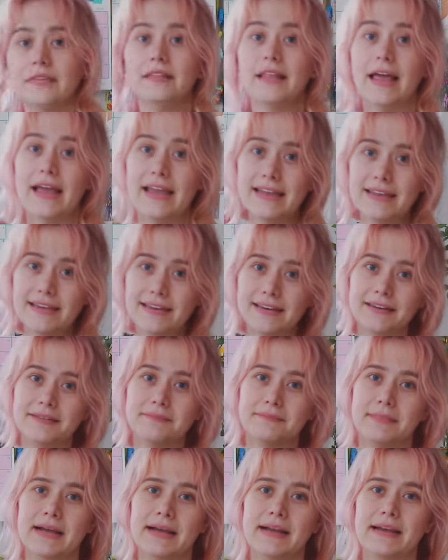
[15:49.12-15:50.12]
Like
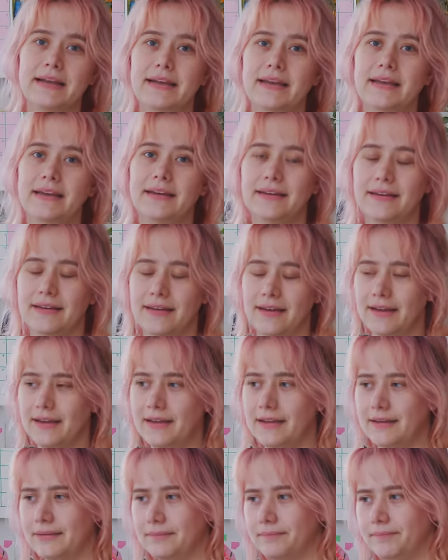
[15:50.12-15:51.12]
my,
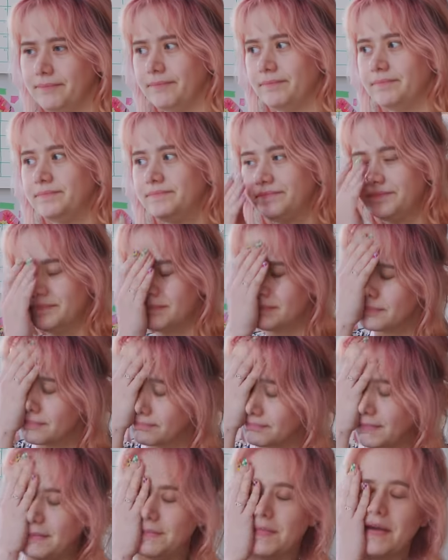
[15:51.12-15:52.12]
um,
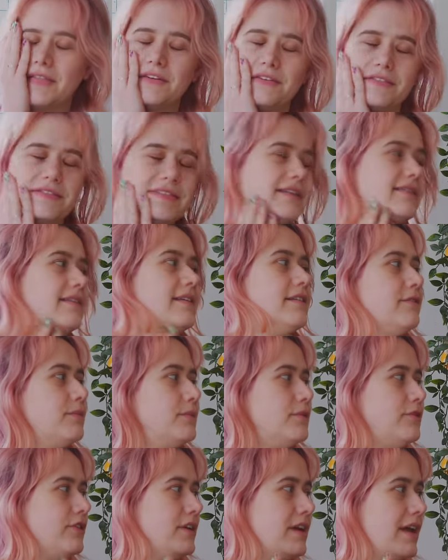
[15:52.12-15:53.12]
my mother said this
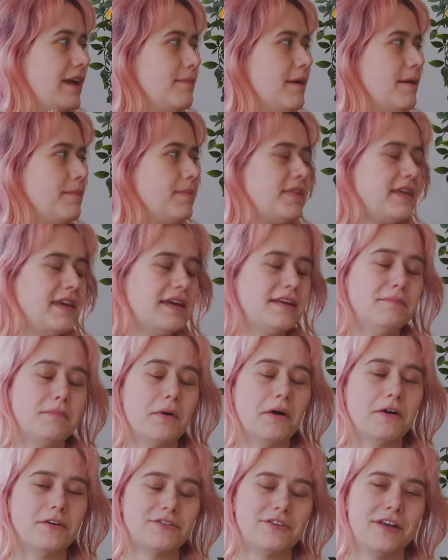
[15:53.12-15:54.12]
when she came up at the end of
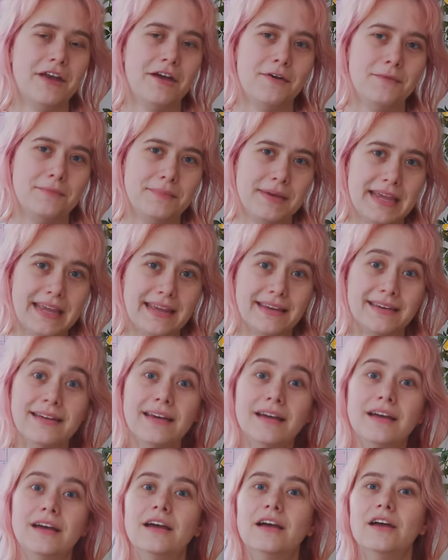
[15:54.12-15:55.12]
March to help me
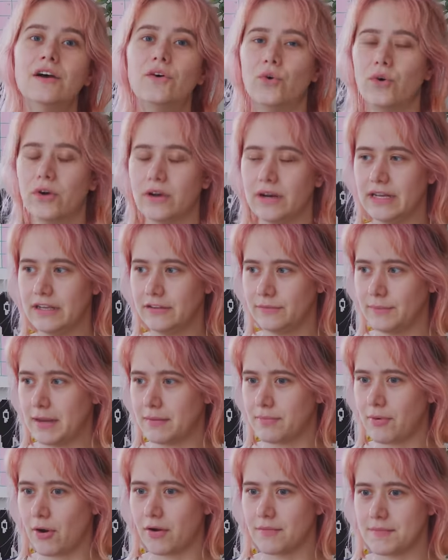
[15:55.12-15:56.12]
organize my
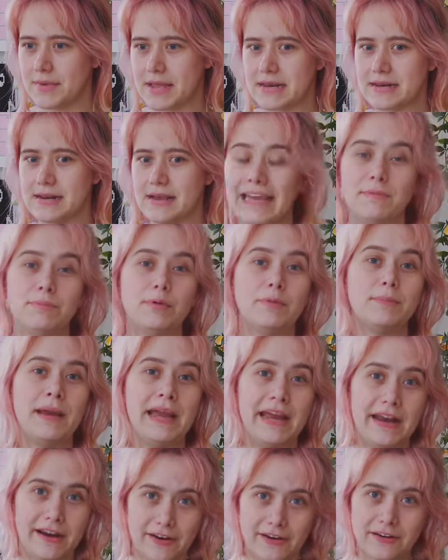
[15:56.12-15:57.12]
apartment and
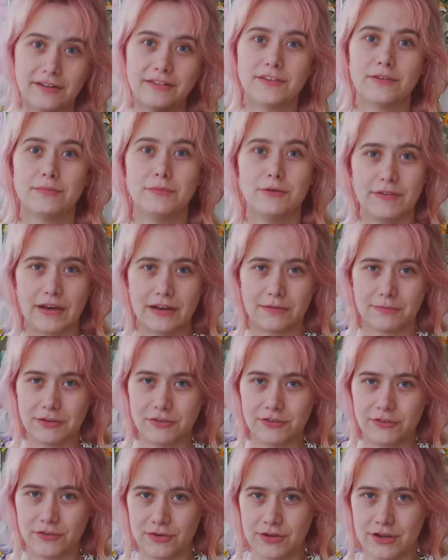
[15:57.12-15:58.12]
prepare to move out of my
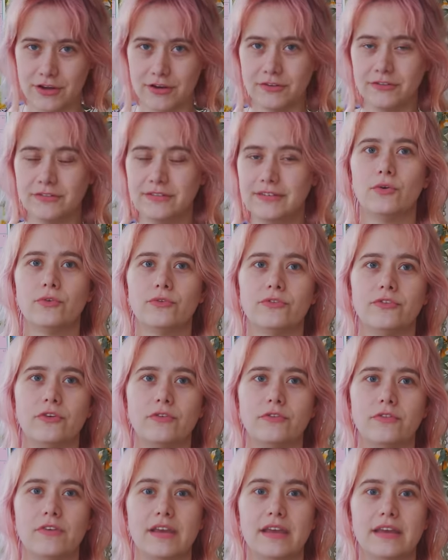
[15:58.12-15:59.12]
studio. Oh,
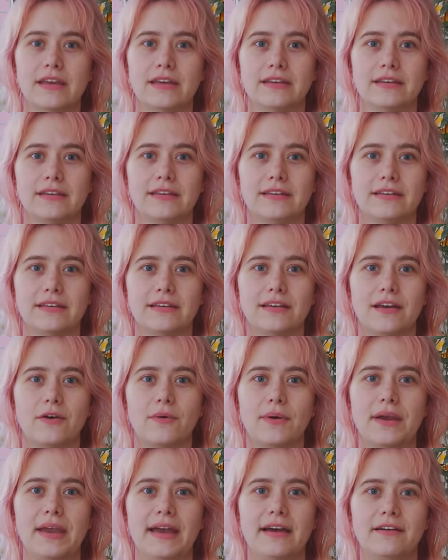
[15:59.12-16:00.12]
Sophie.
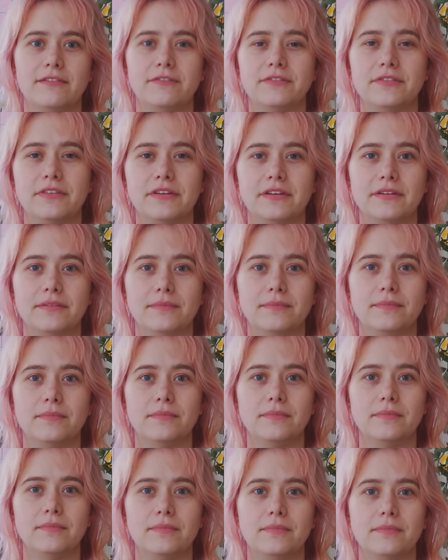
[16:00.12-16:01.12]
Oh, I have the,
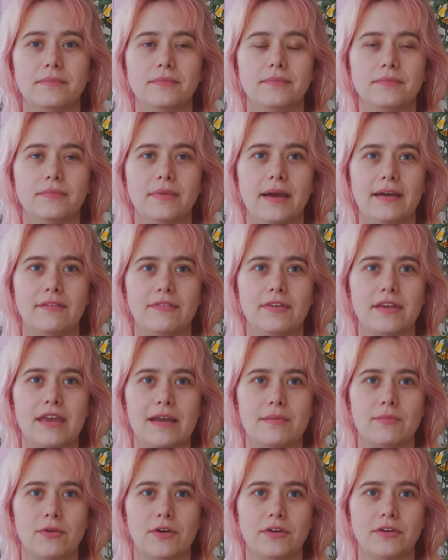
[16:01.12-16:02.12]
I have the
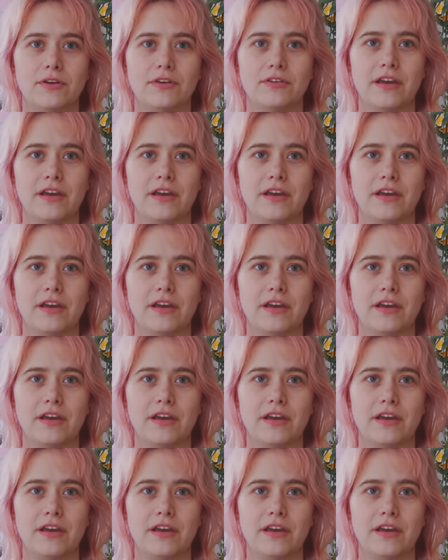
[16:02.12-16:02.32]
camera on her